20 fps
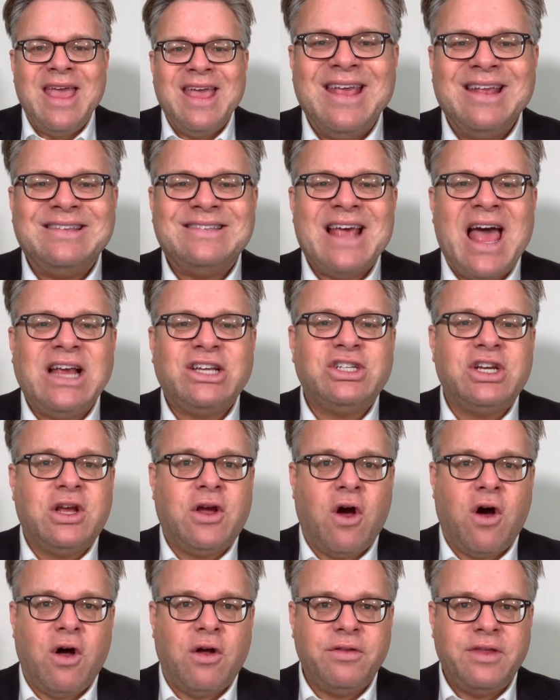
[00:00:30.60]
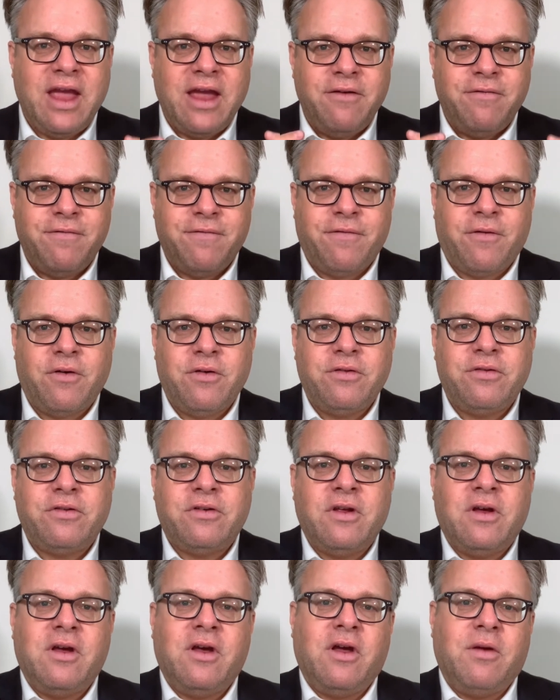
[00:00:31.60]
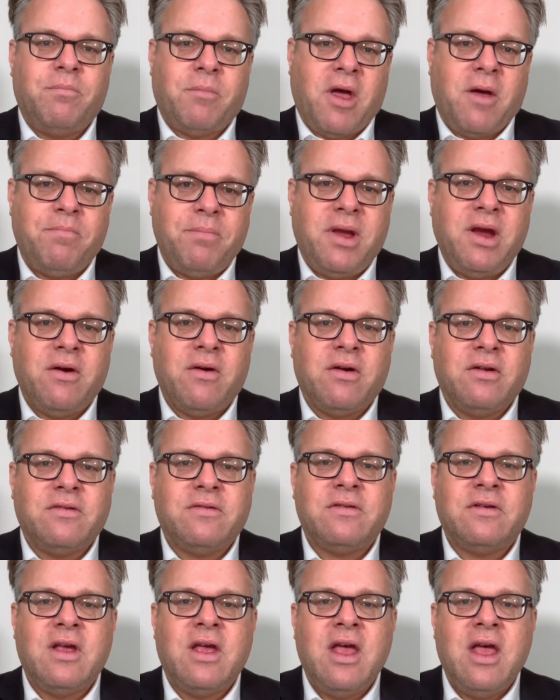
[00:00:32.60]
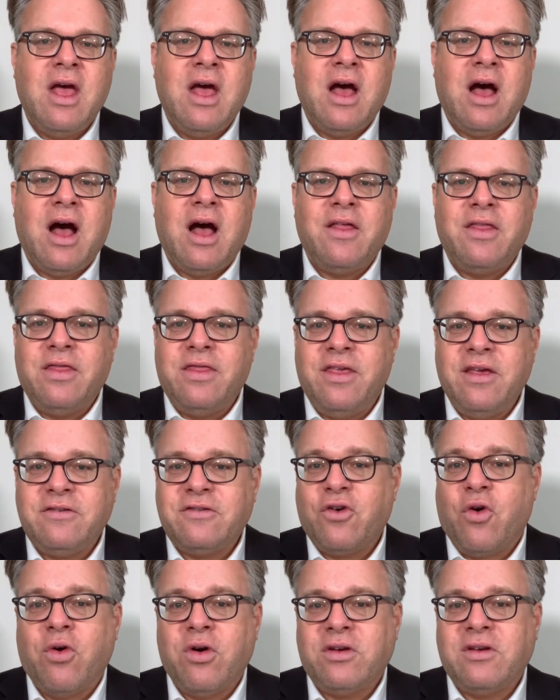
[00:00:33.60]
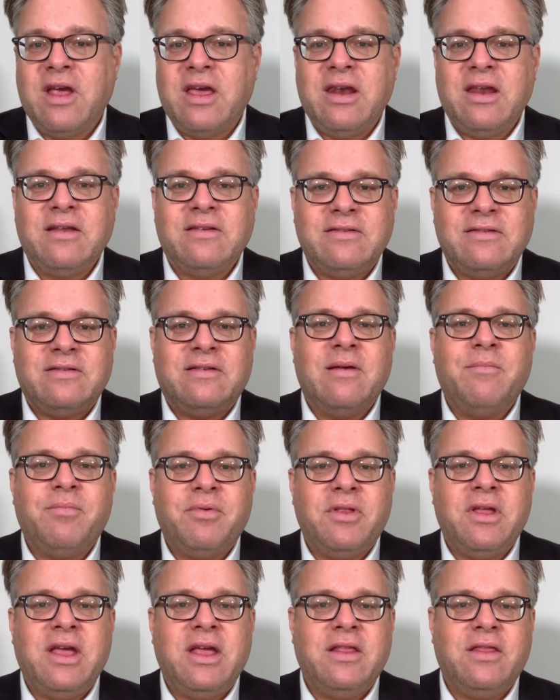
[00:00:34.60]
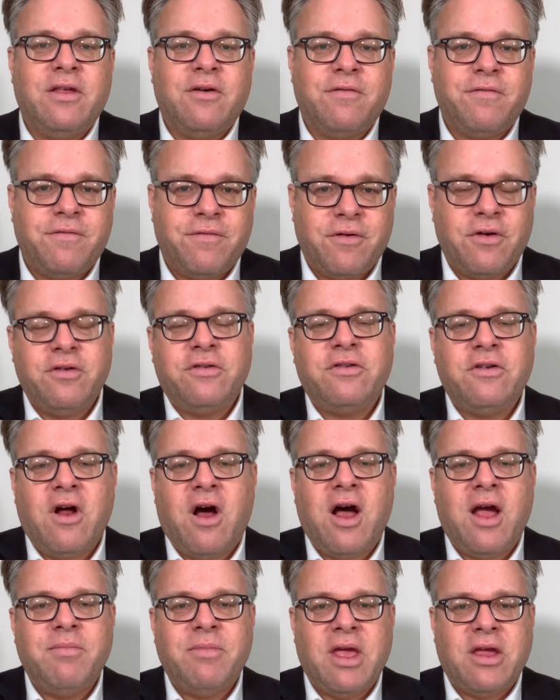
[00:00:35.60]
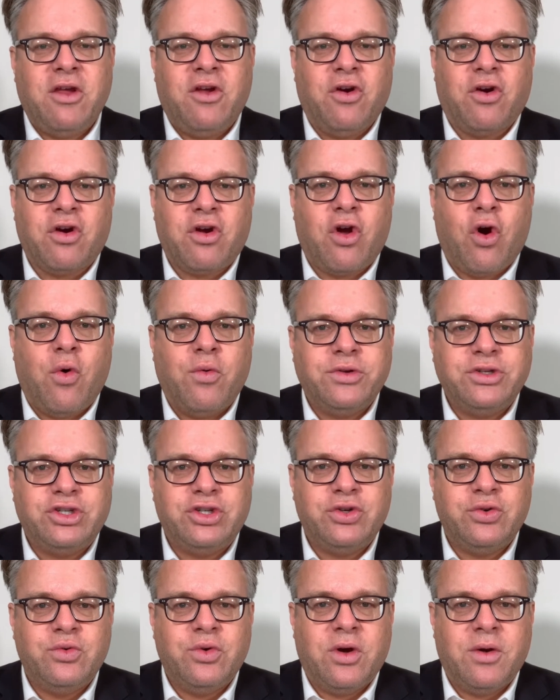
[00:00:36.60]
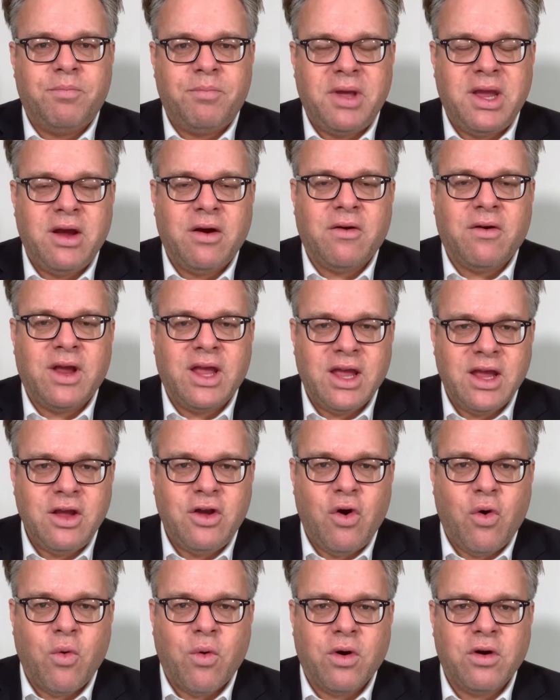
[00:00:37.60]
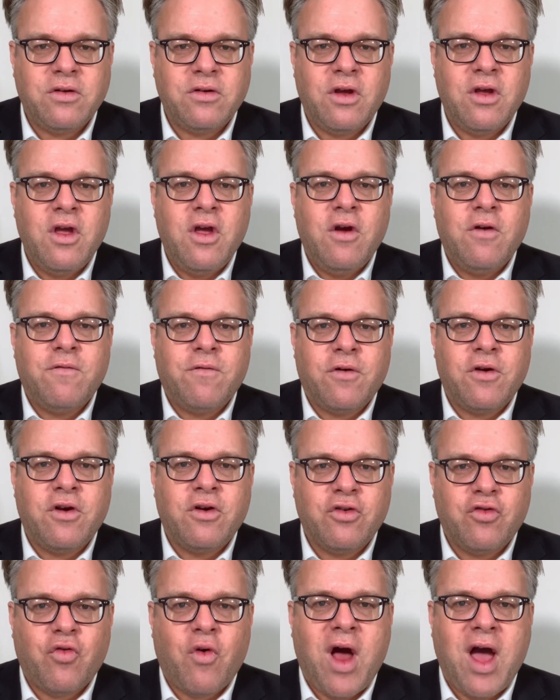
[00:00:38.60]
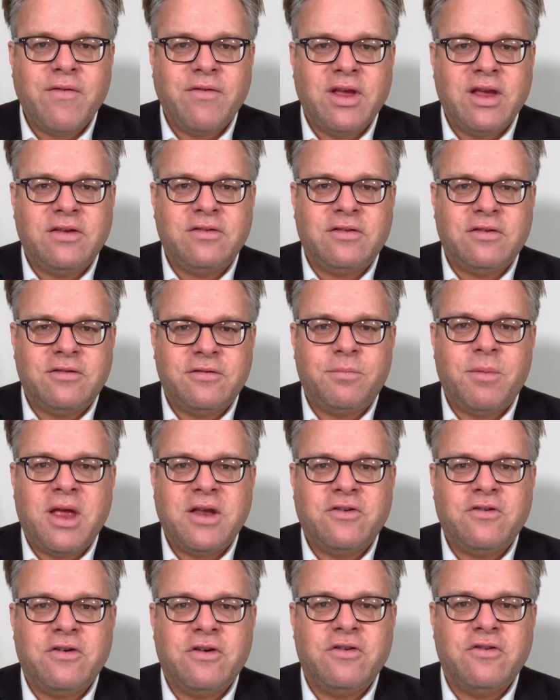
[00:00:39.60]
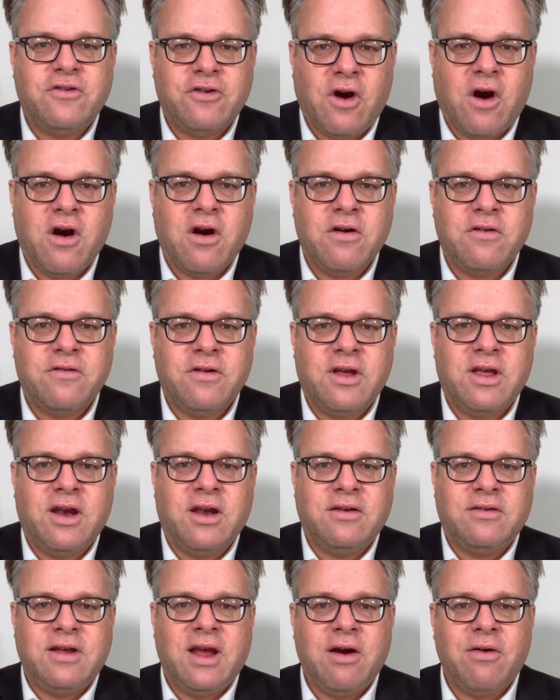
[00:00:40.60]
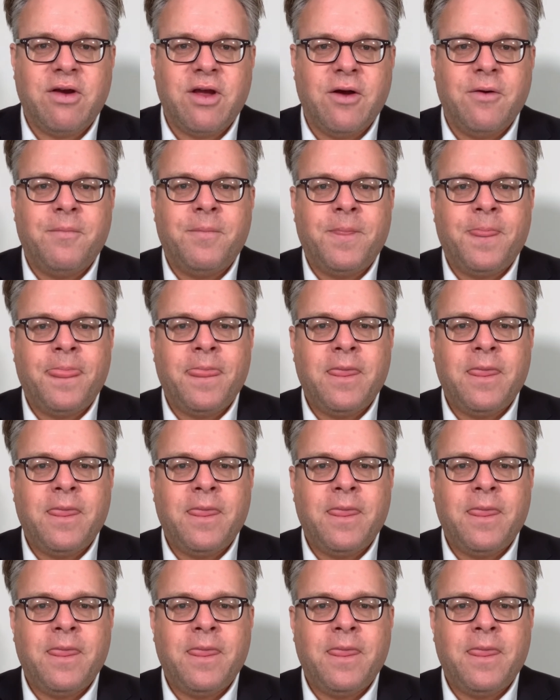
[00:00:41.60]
It's actually called a first appearance. Uh, this court date is simply the first time that you're going to appear in court for your driving suspension charge in Ontario.